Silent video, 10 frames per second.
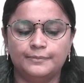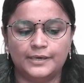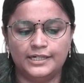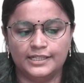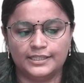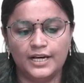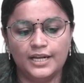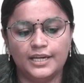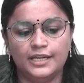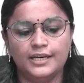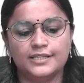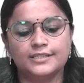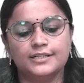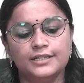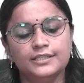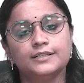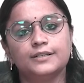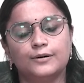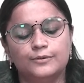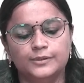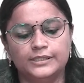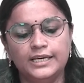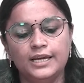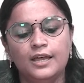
Pandita in his Ganita Kaumudi